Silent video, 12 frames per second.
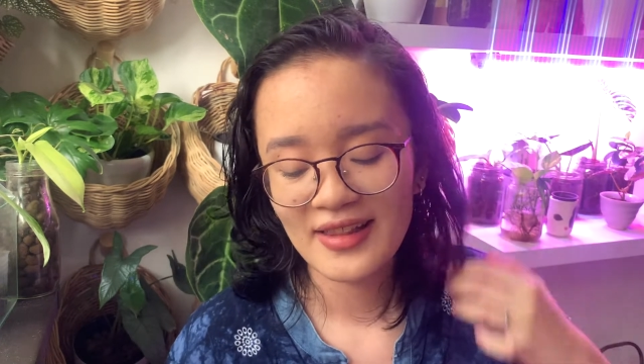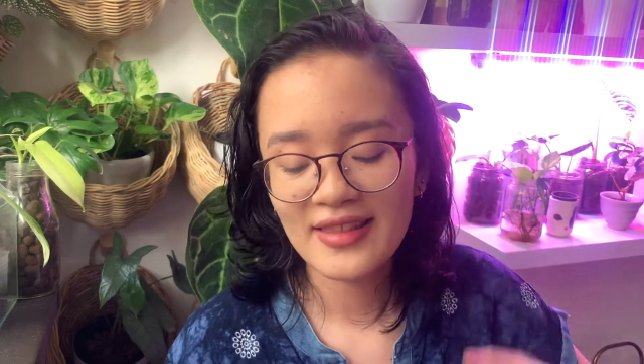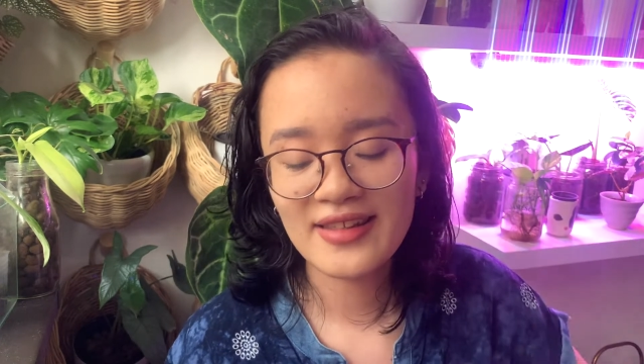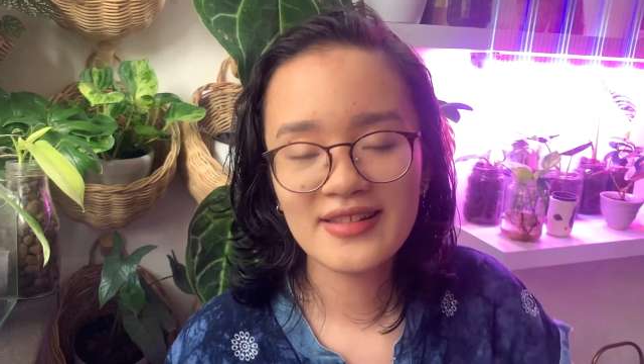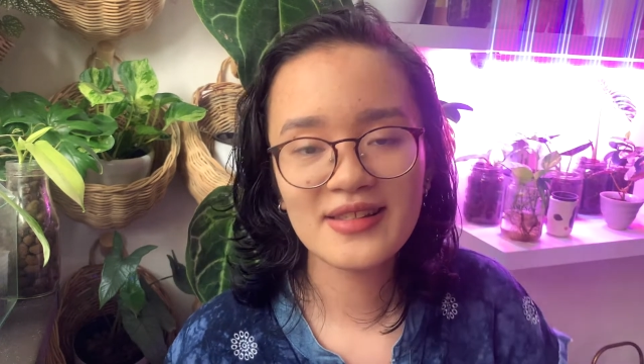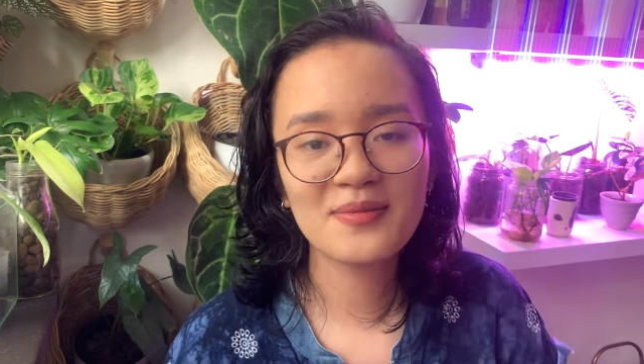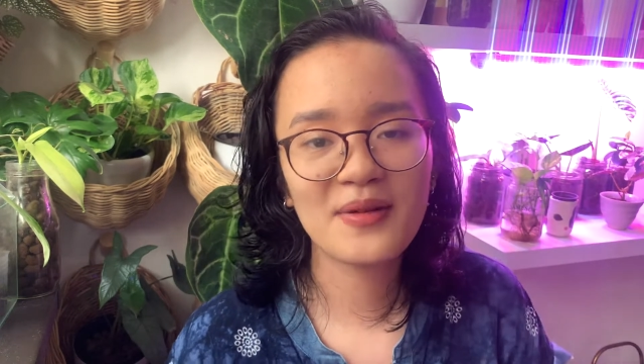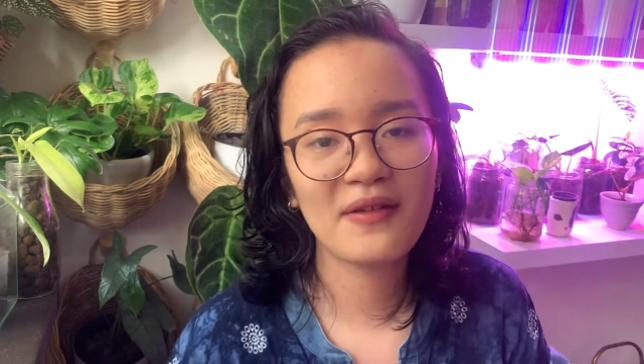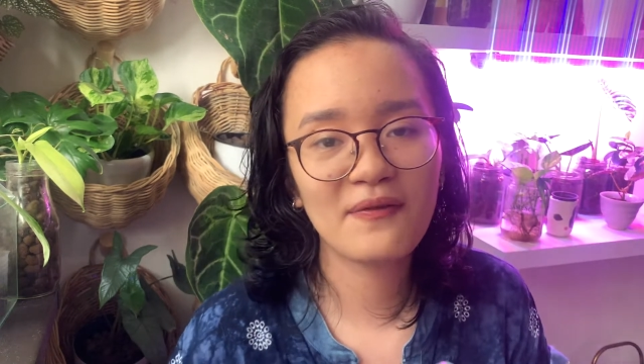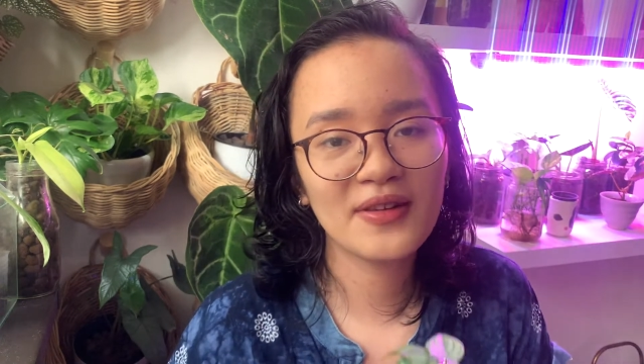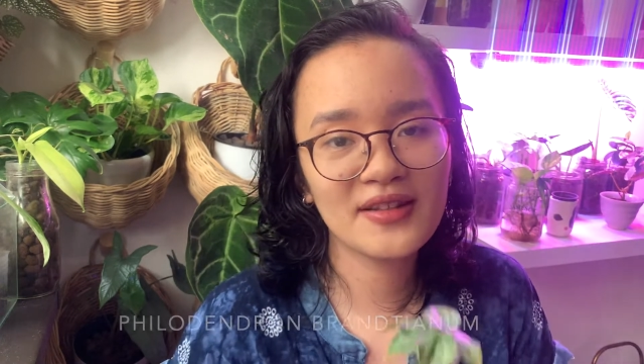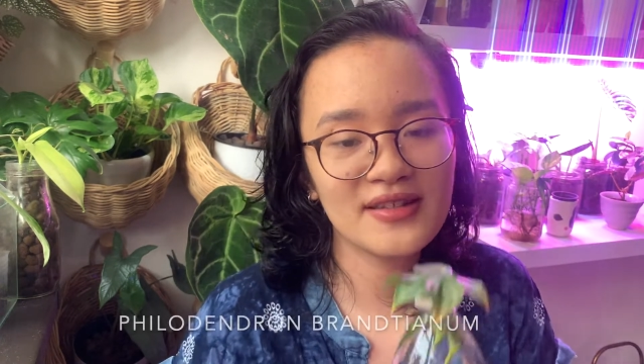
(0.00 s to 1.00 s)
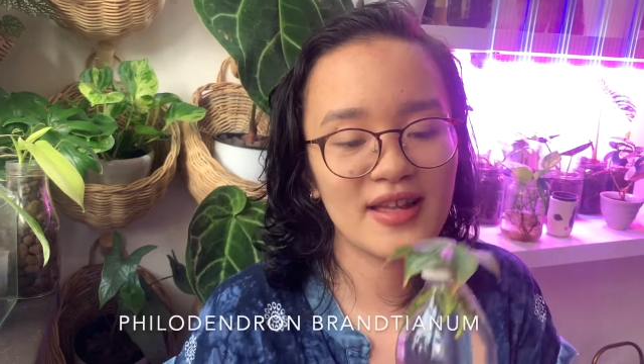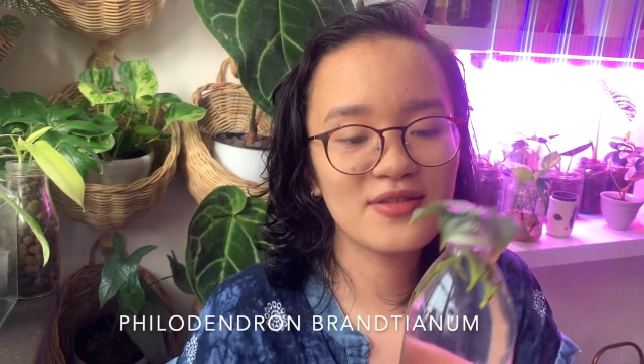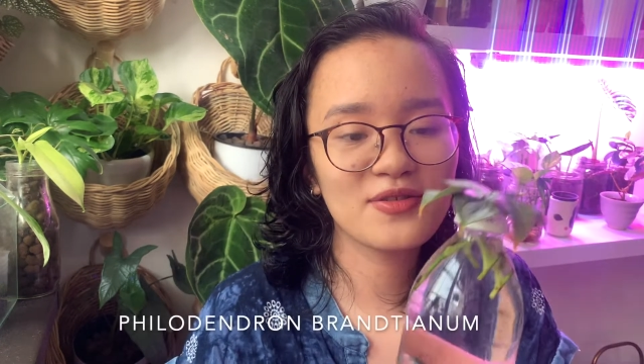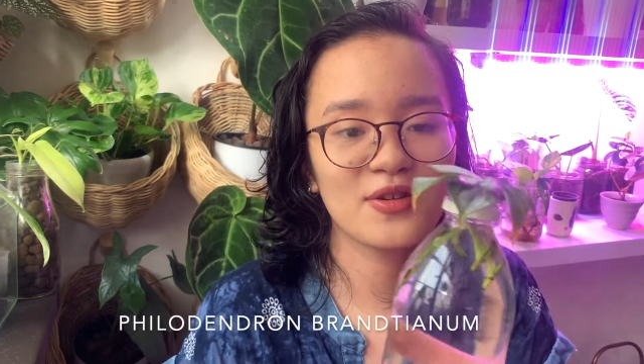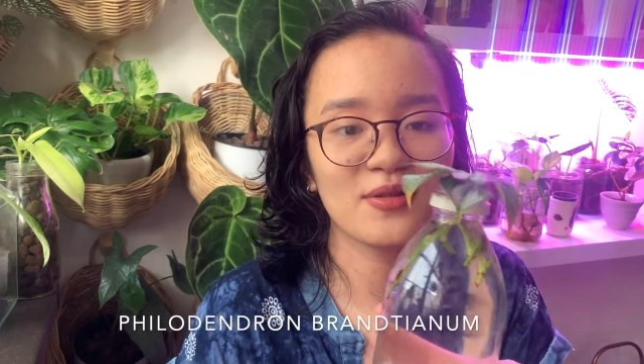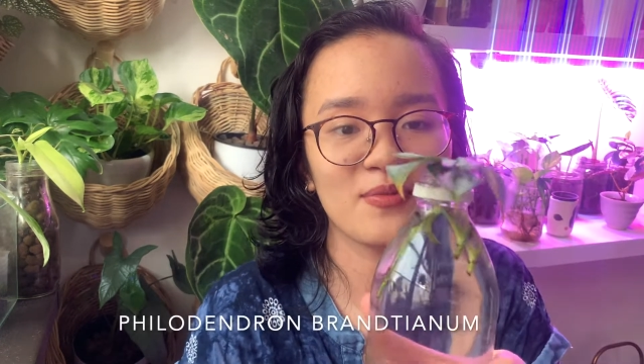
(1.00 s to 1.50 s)
This is my
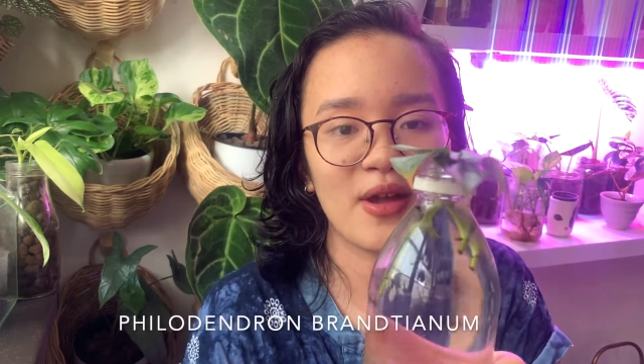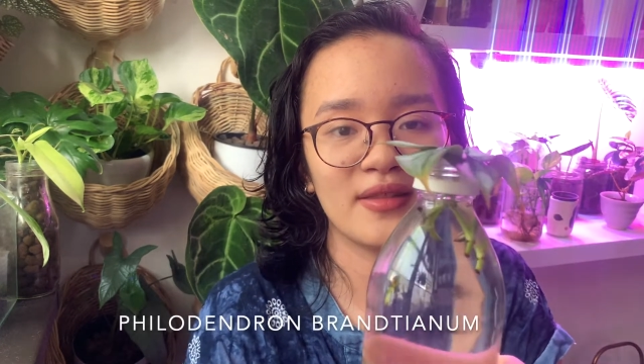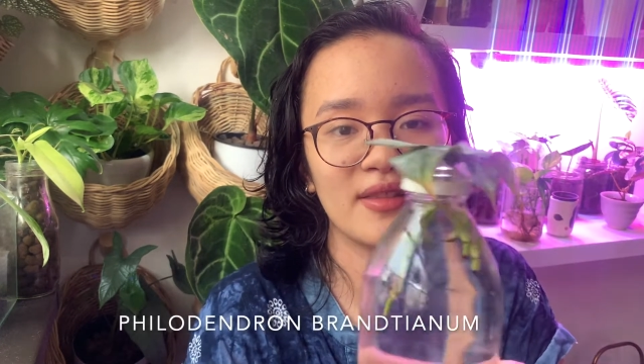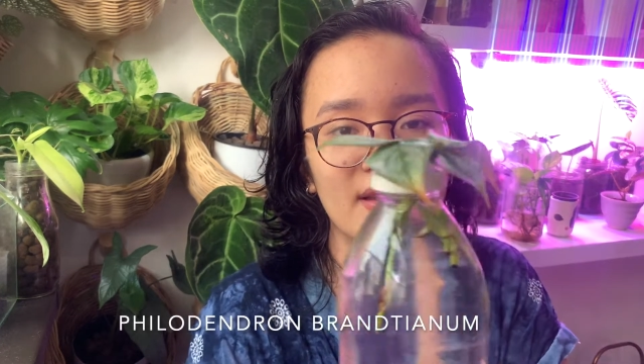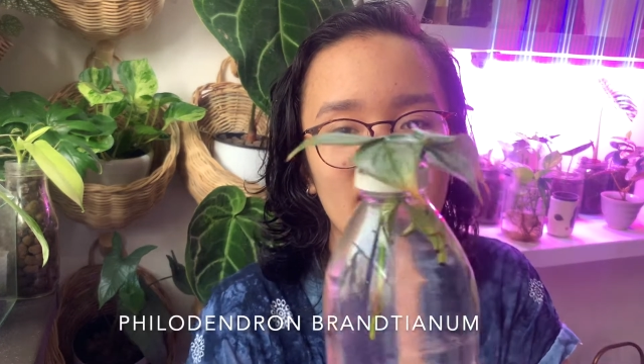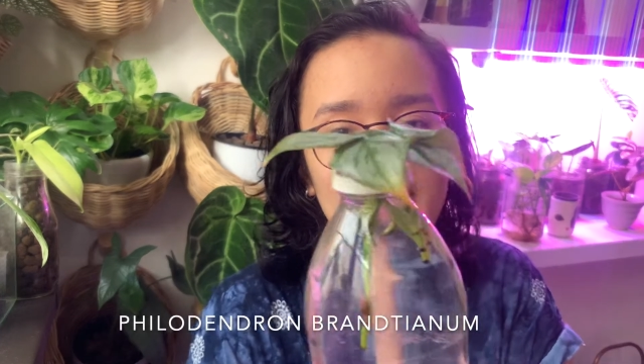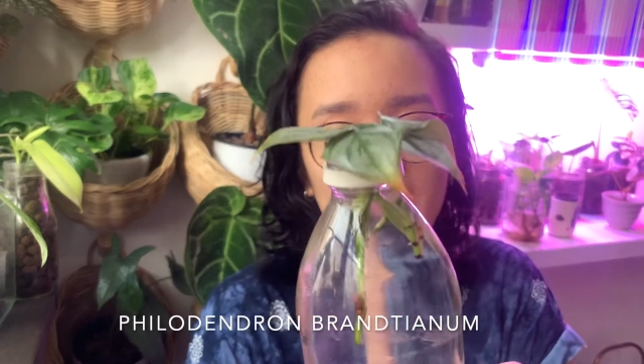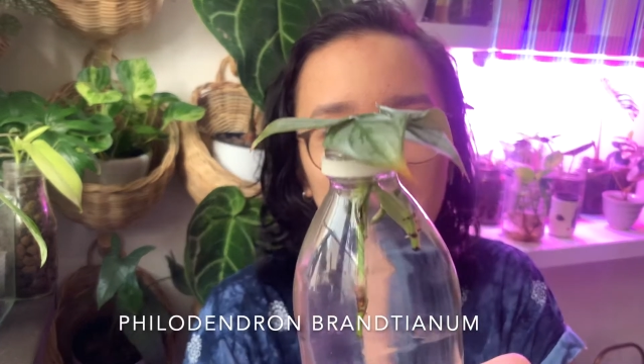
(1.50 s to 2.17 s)
Philodendron rantion